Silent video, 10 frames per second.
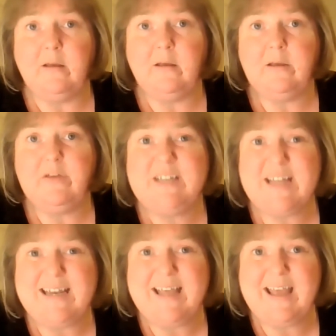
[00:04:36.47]
You
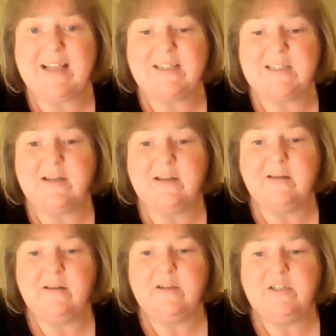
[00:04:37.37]
did it,
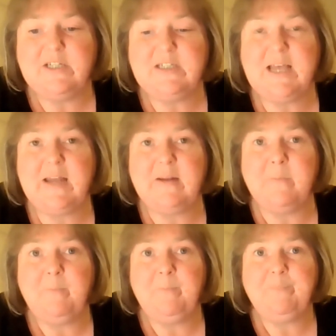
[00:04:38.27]
she said.
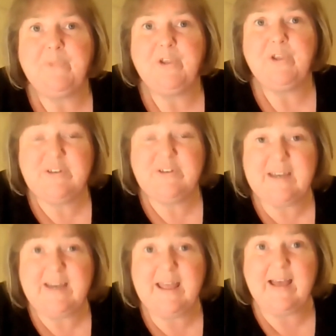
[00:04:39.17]
You did
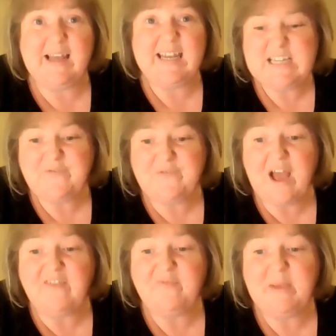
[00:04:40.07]
it, at least
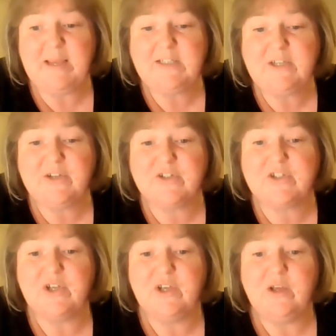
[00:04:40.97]
5
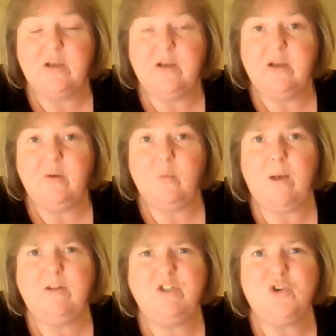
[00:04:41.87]
metres.
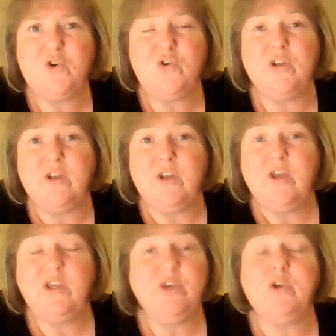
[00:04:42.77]
Well done.
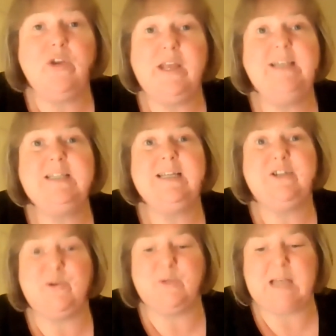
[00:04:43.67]
You could easily
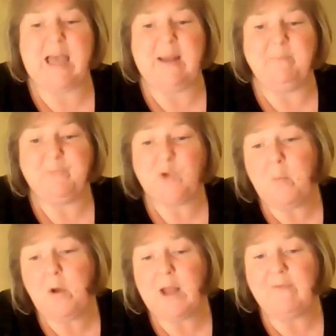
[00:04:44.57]
do 10. Come
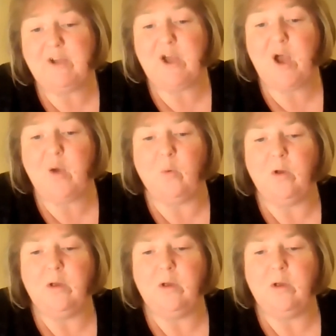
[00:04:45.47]
on, have a go.